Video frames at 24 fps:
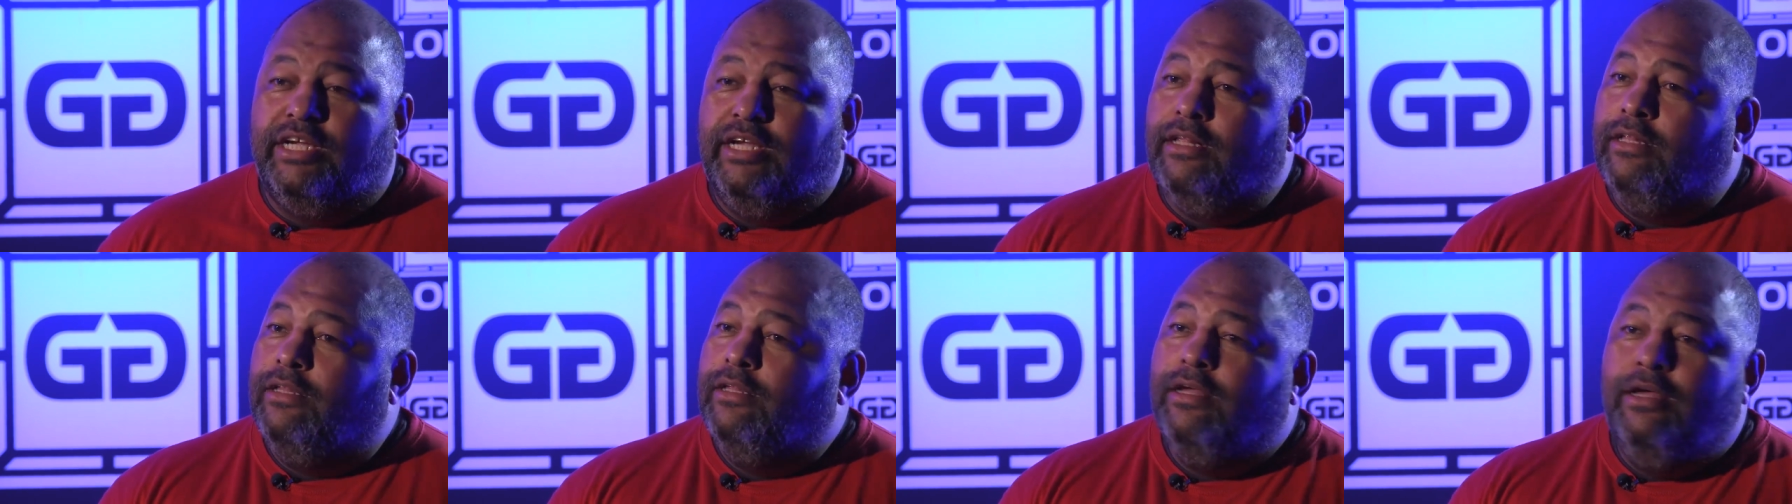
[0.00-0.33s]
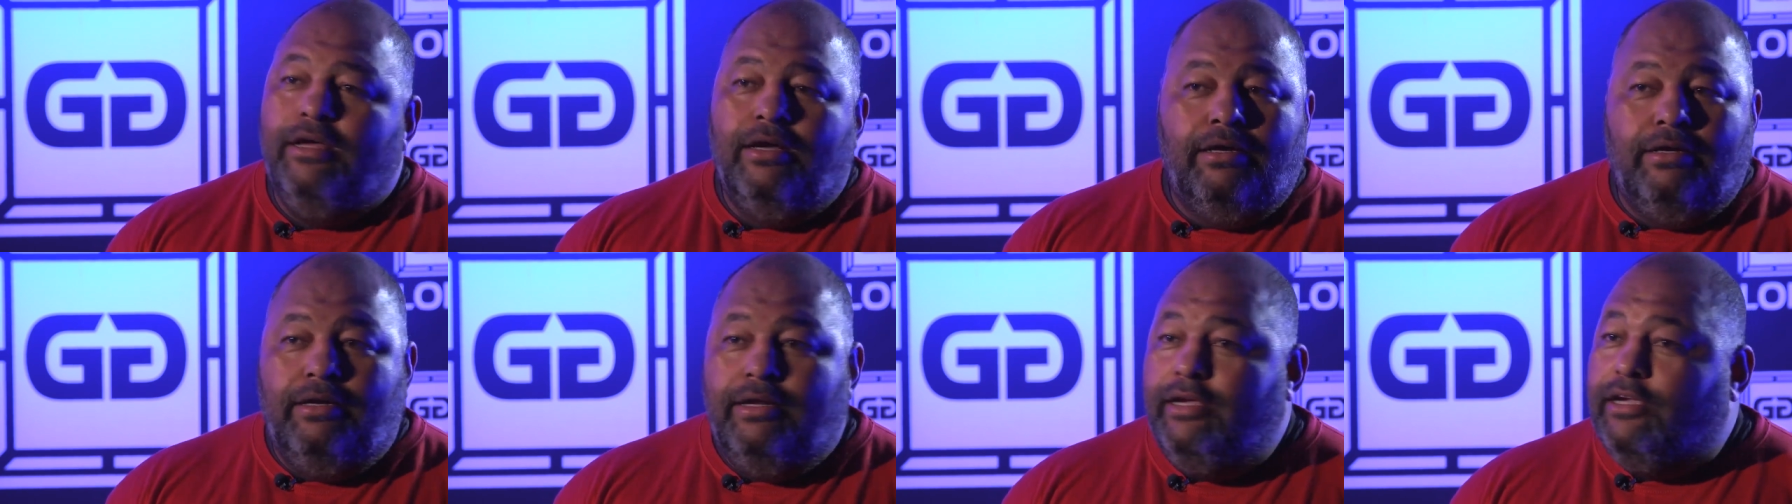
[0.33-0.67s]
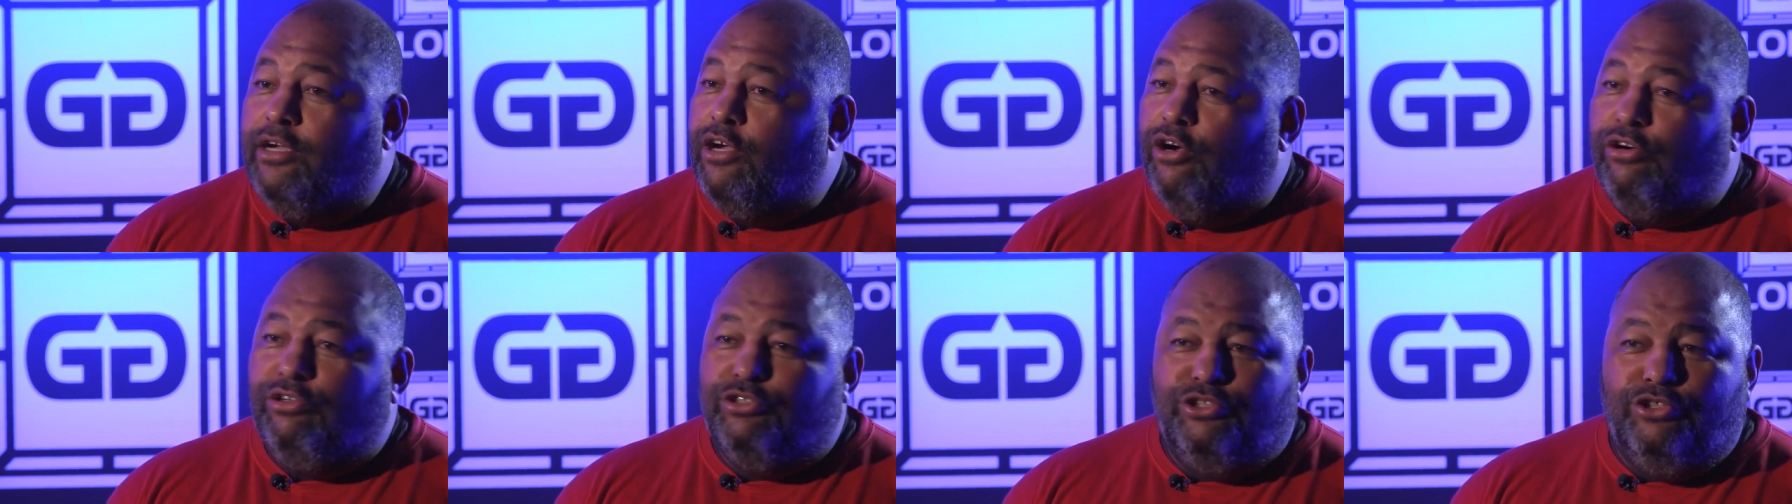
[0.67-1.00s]
hell,
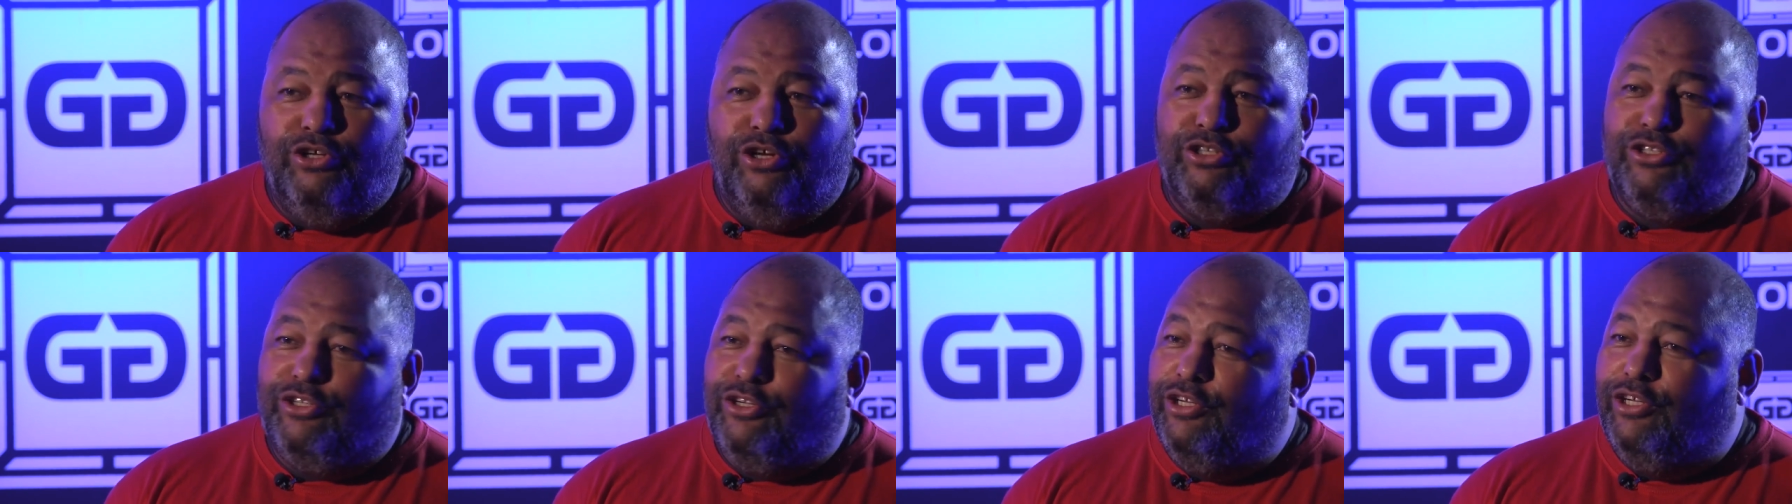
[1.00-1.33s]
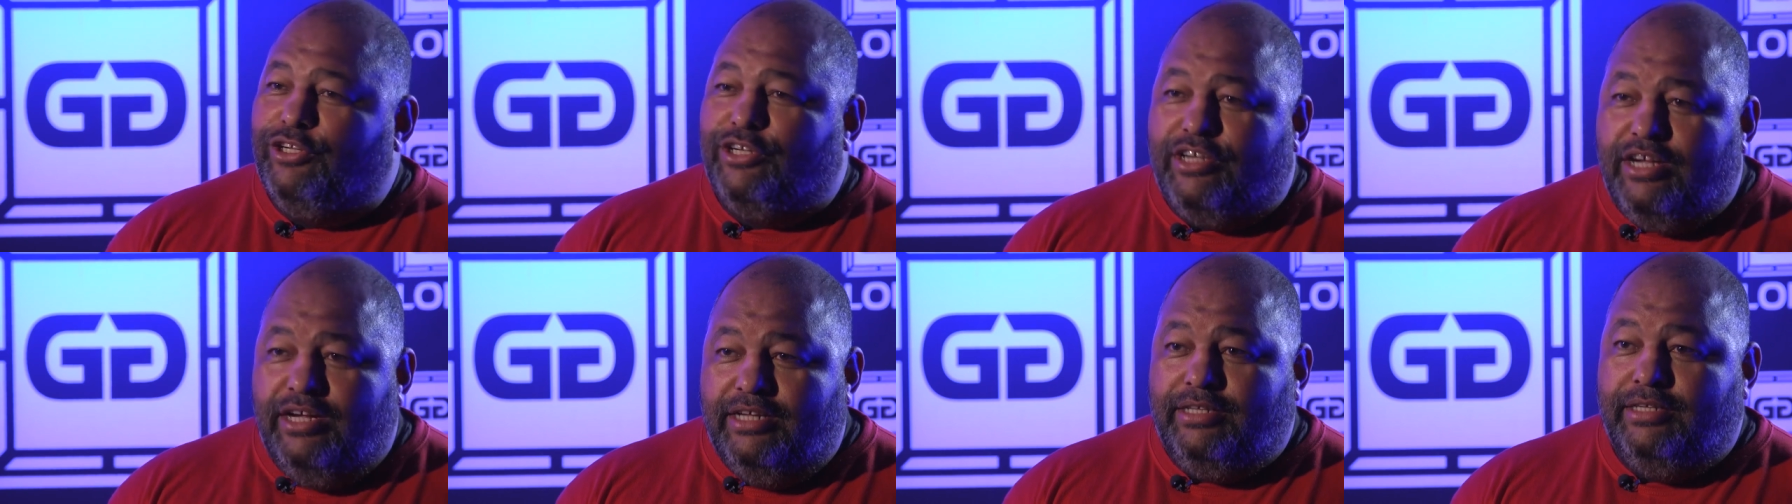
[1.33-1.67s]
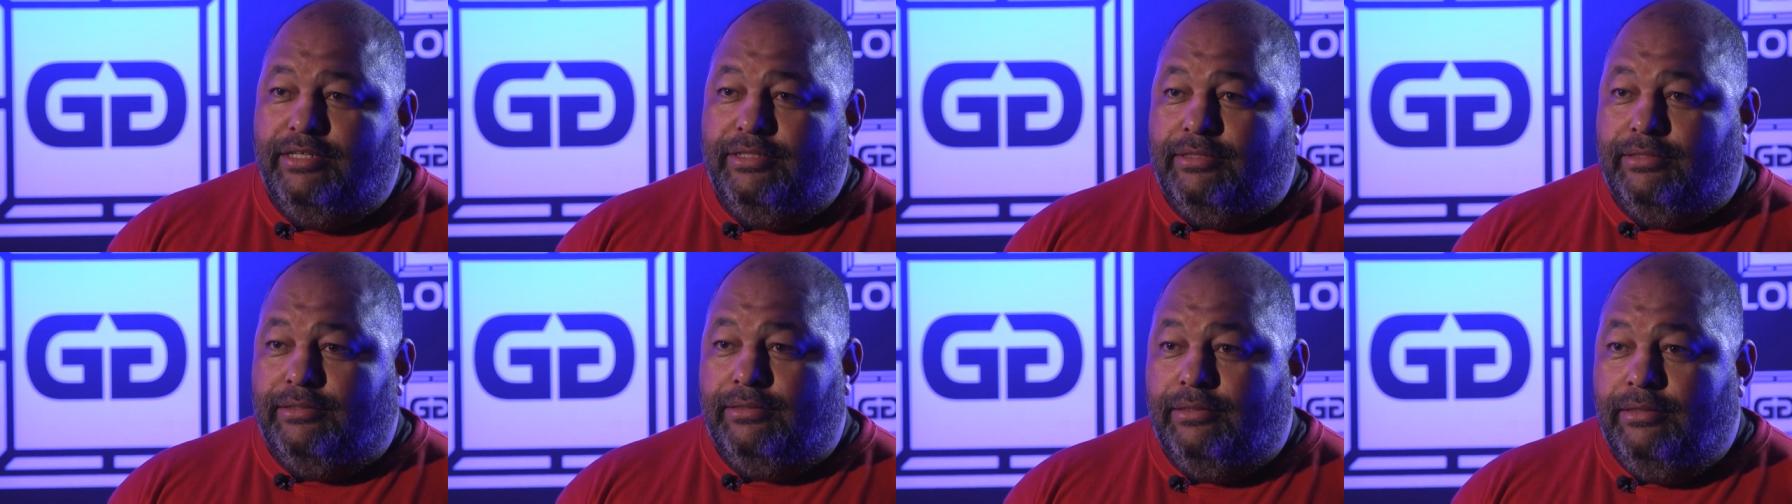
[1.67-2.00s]
Rico is not going to cut
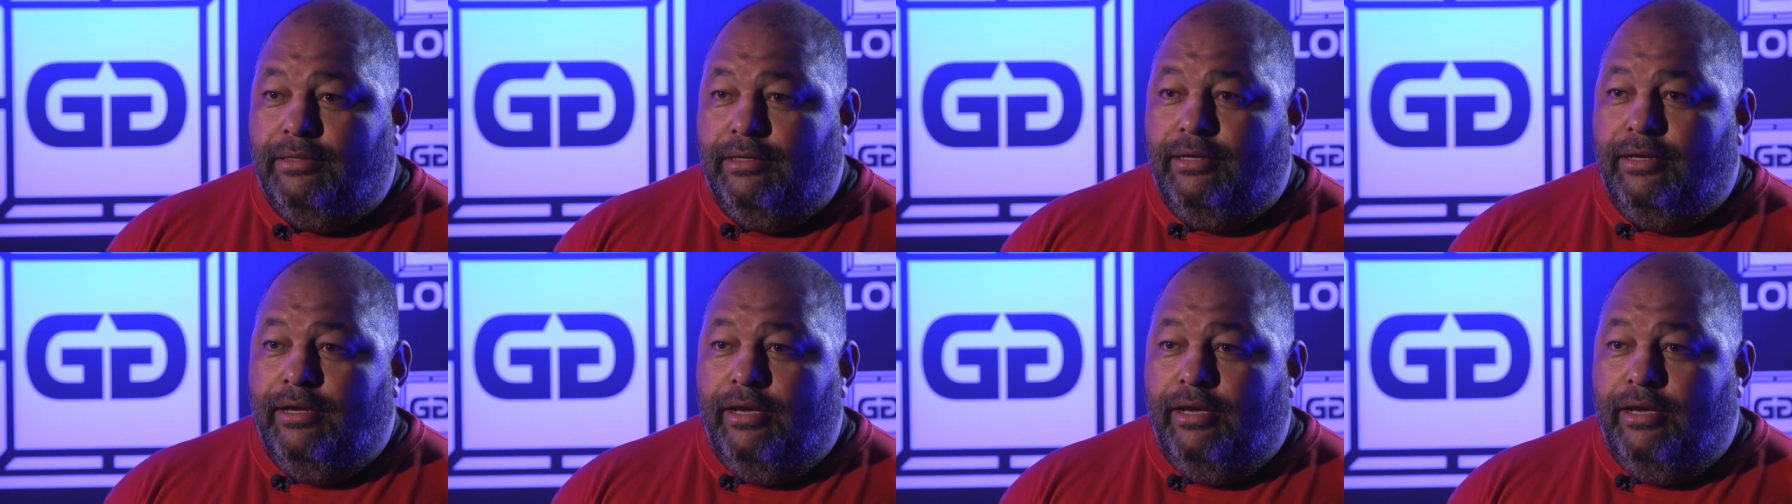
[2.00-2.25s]
it.